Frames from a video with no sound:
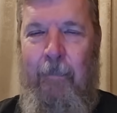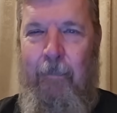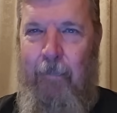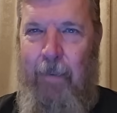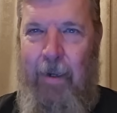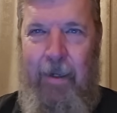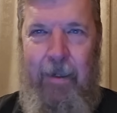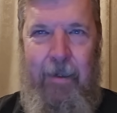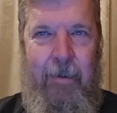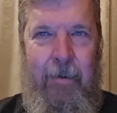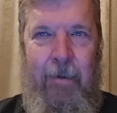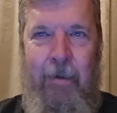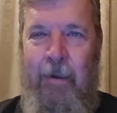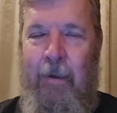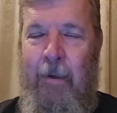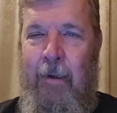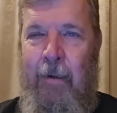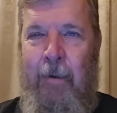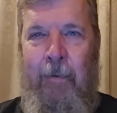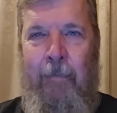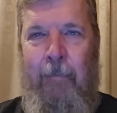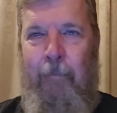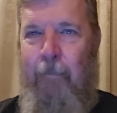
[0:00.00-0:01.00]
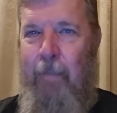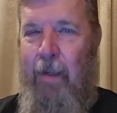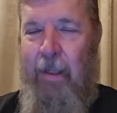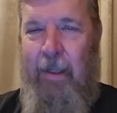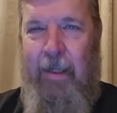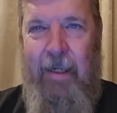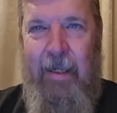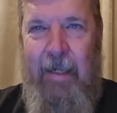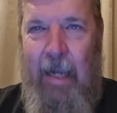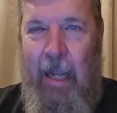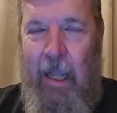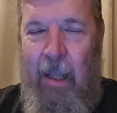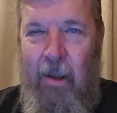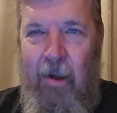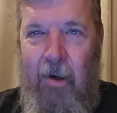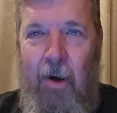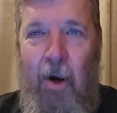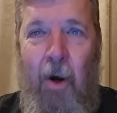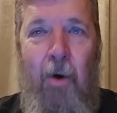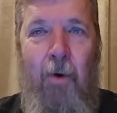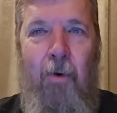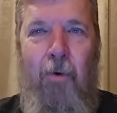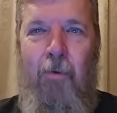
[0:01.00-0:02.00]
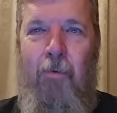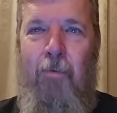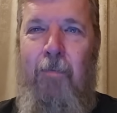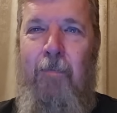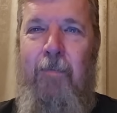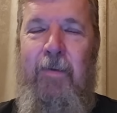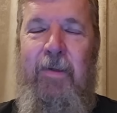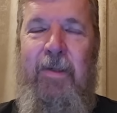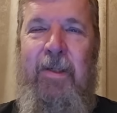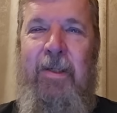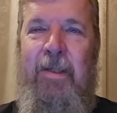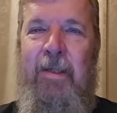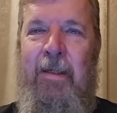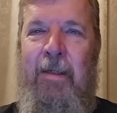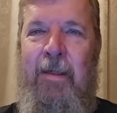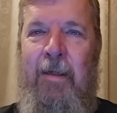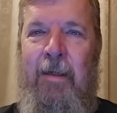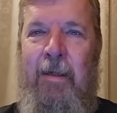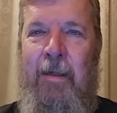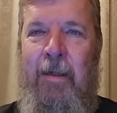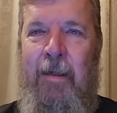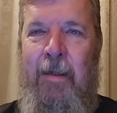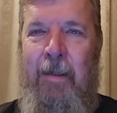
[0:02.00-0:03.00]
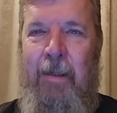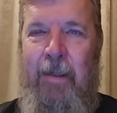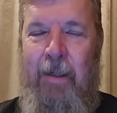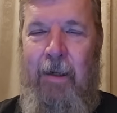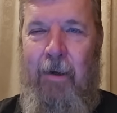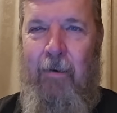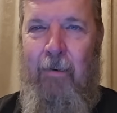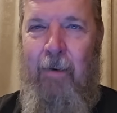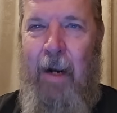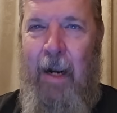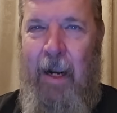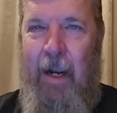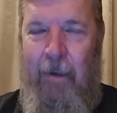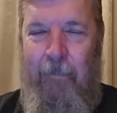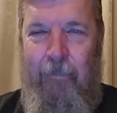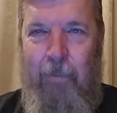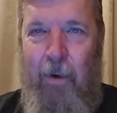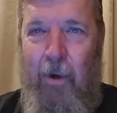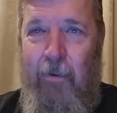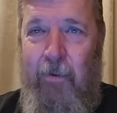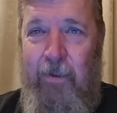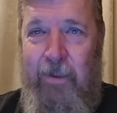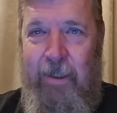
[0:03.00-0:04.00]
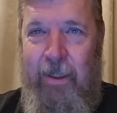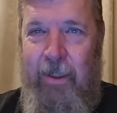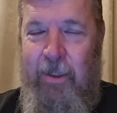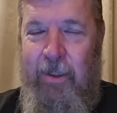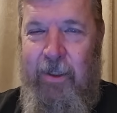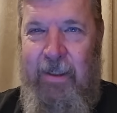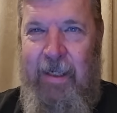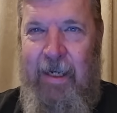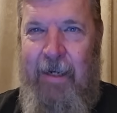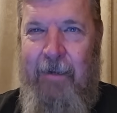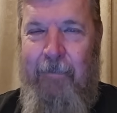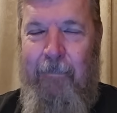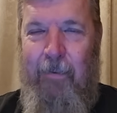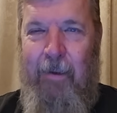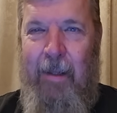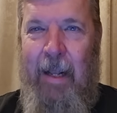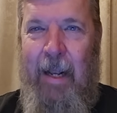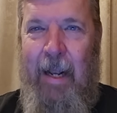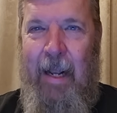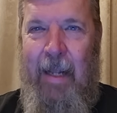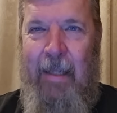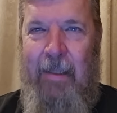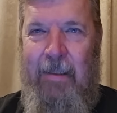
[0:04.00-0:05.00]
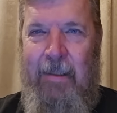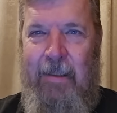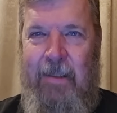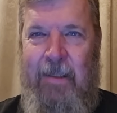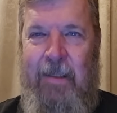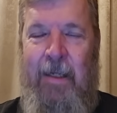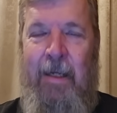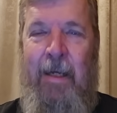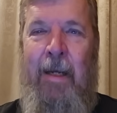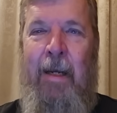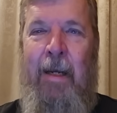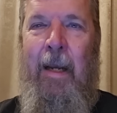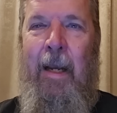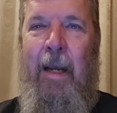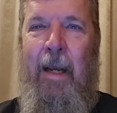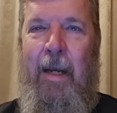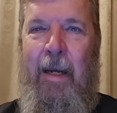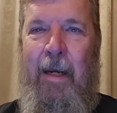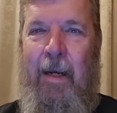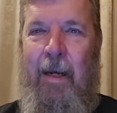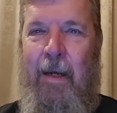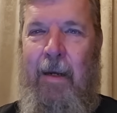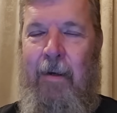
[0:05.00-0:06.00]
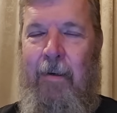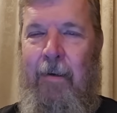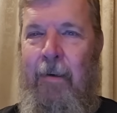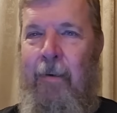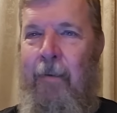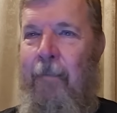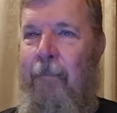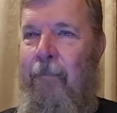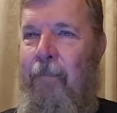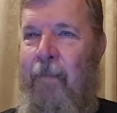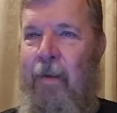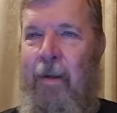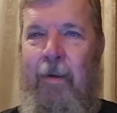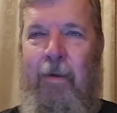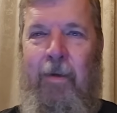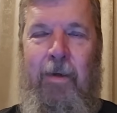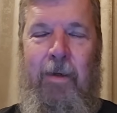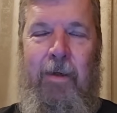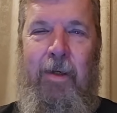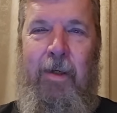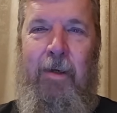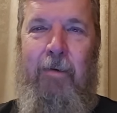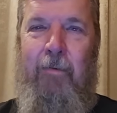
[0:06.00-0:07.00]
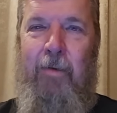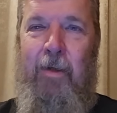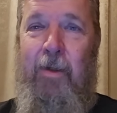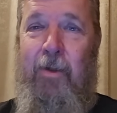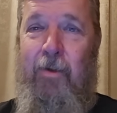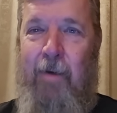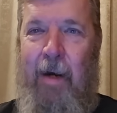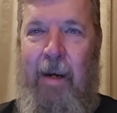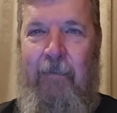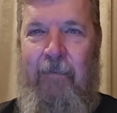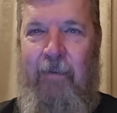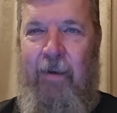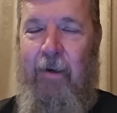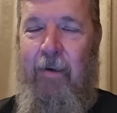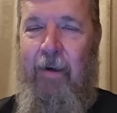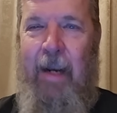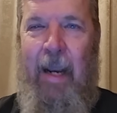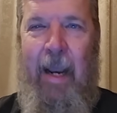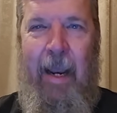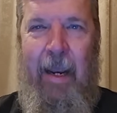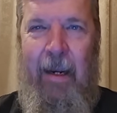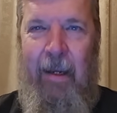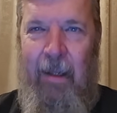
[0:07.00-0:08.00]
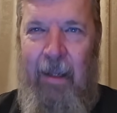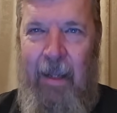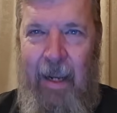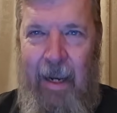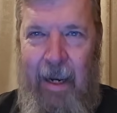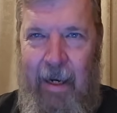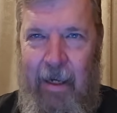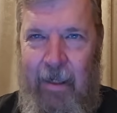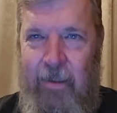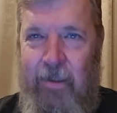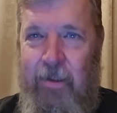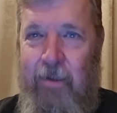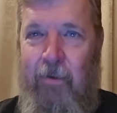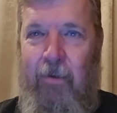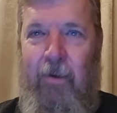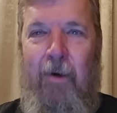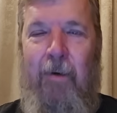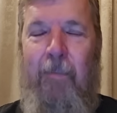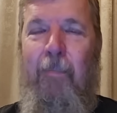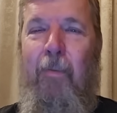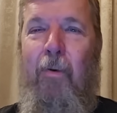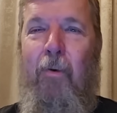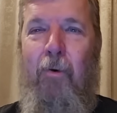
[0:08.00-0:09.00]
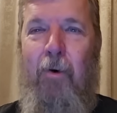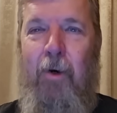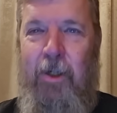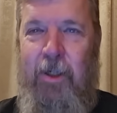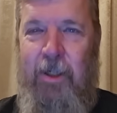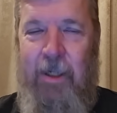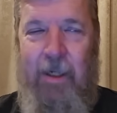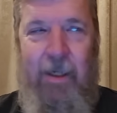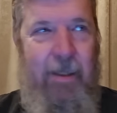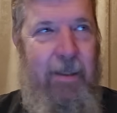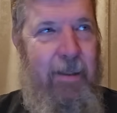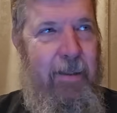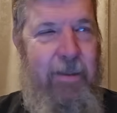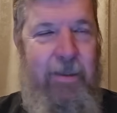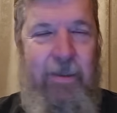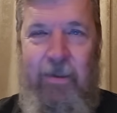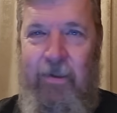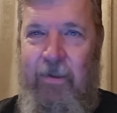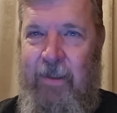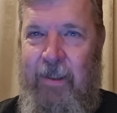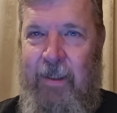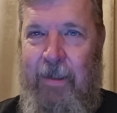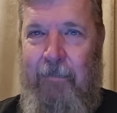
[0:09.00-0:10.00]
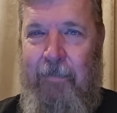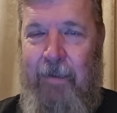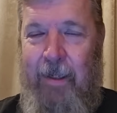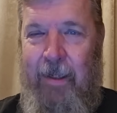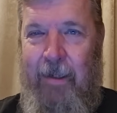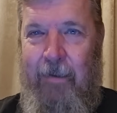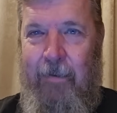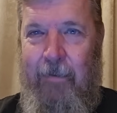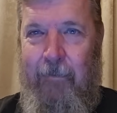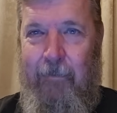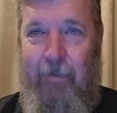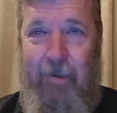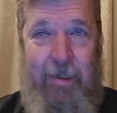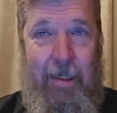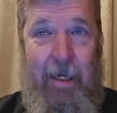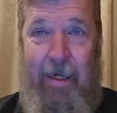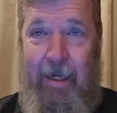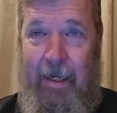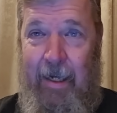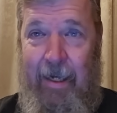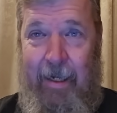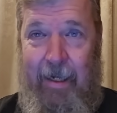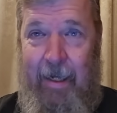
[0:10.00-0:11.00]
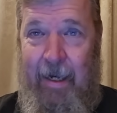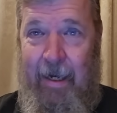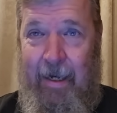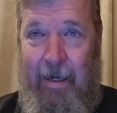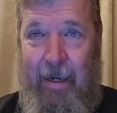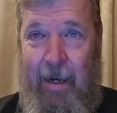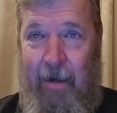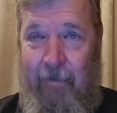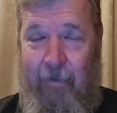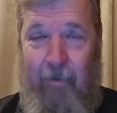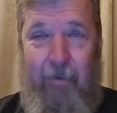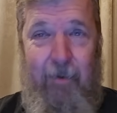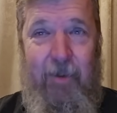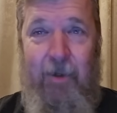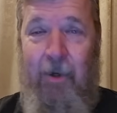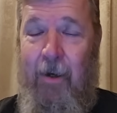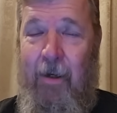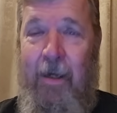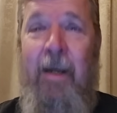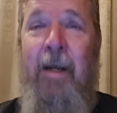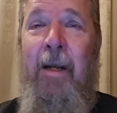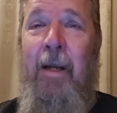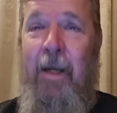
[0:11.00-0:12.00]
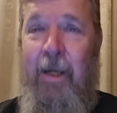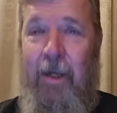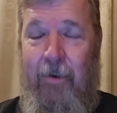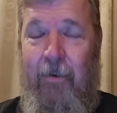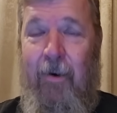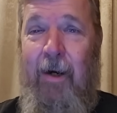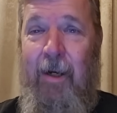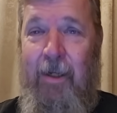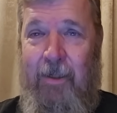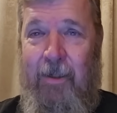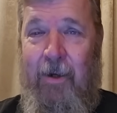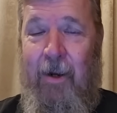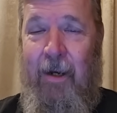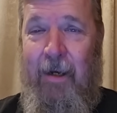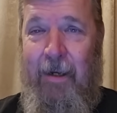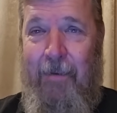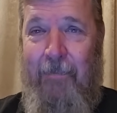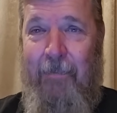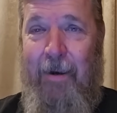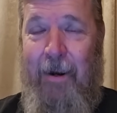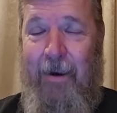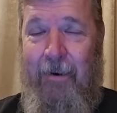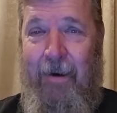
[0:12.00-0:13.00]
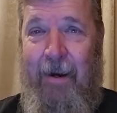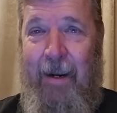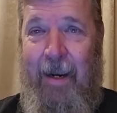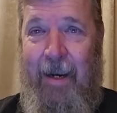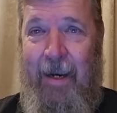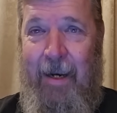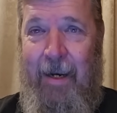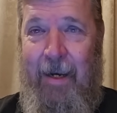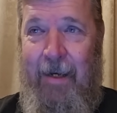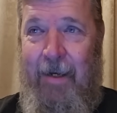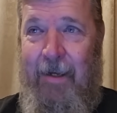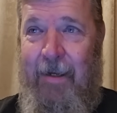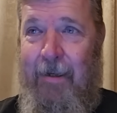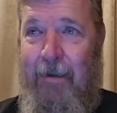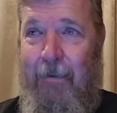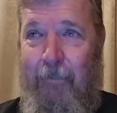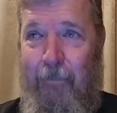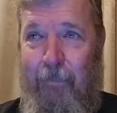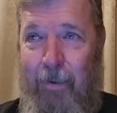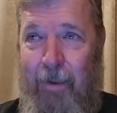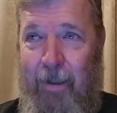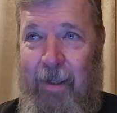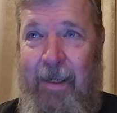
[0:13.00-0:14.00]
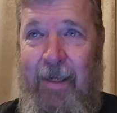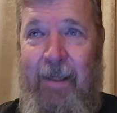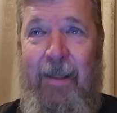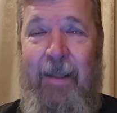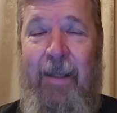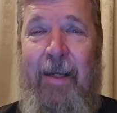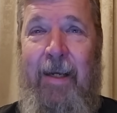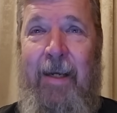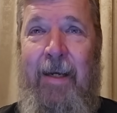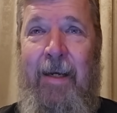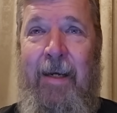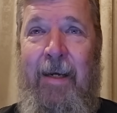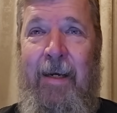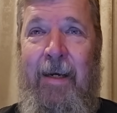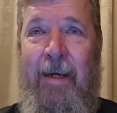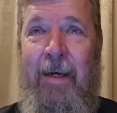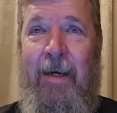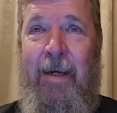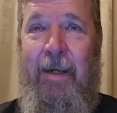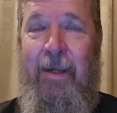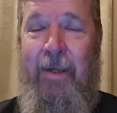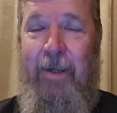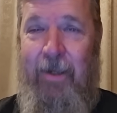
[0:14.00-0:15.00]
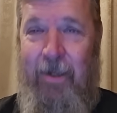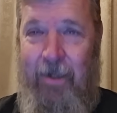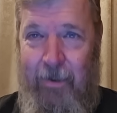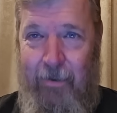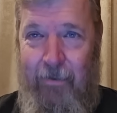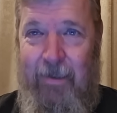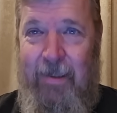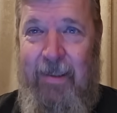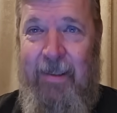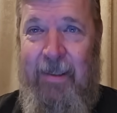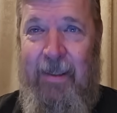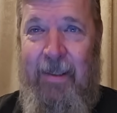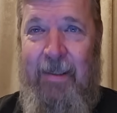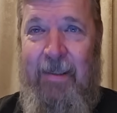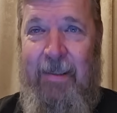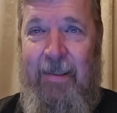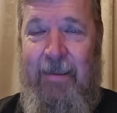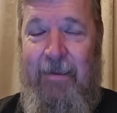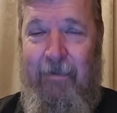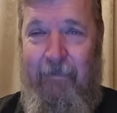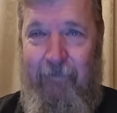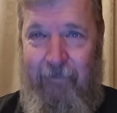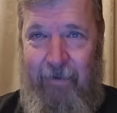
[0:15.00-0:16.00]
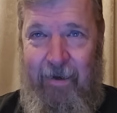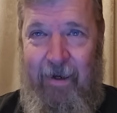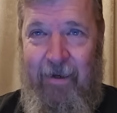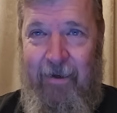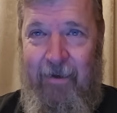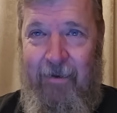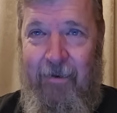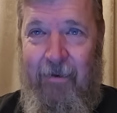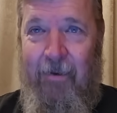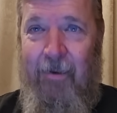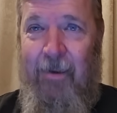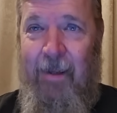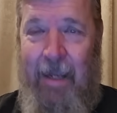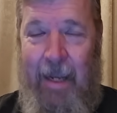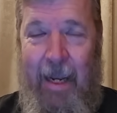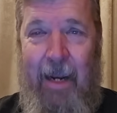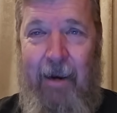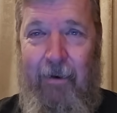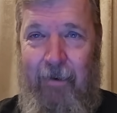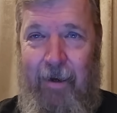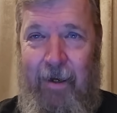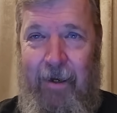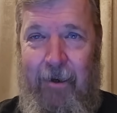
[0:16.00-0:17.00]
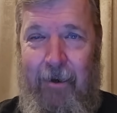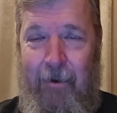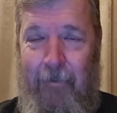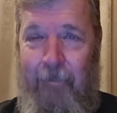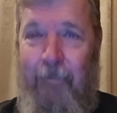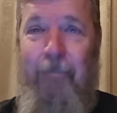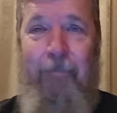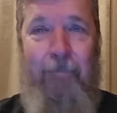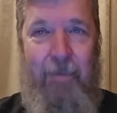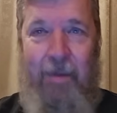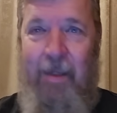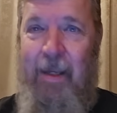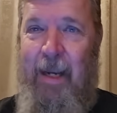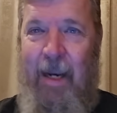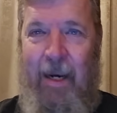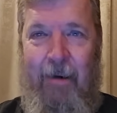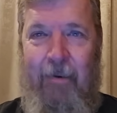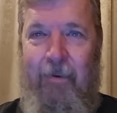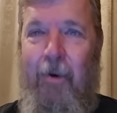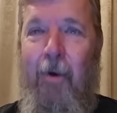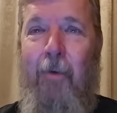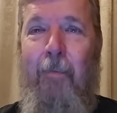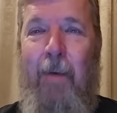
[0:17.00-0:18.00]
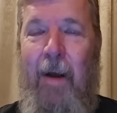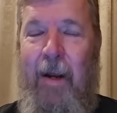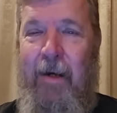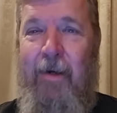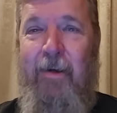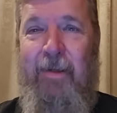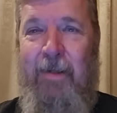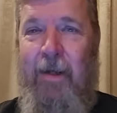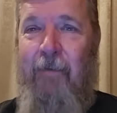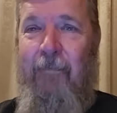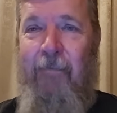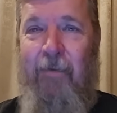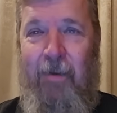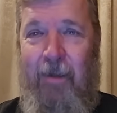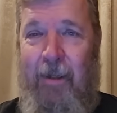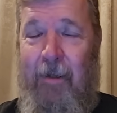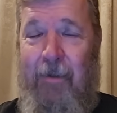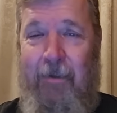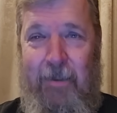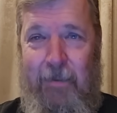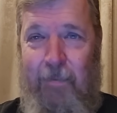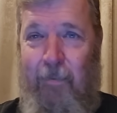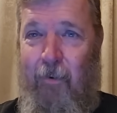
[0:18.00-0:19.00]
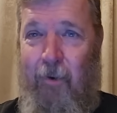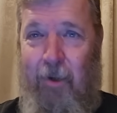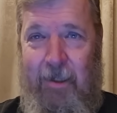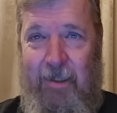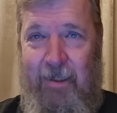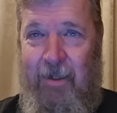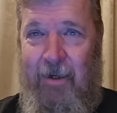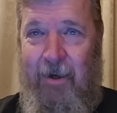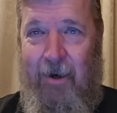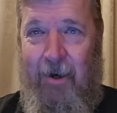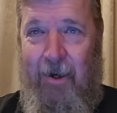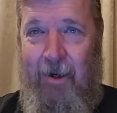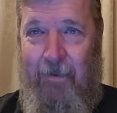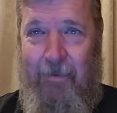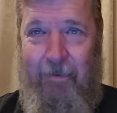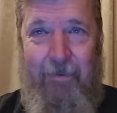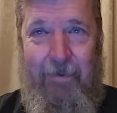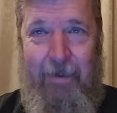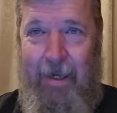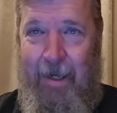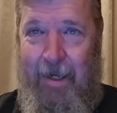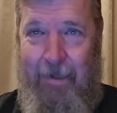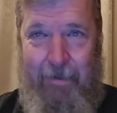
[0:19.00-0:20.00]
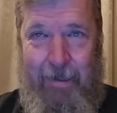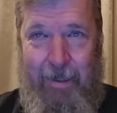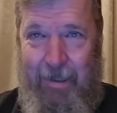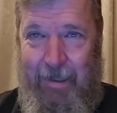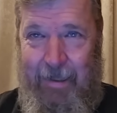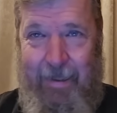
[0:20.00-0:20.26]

big million-dollar homes, you know, on postage-stamped lots and, you know, drive their Cadillacs or their Porsches or something, which I get a kick out of, right? You want to talk about a completely useless vehicle out here? Yeah, go buy yourself a little sports car, okay?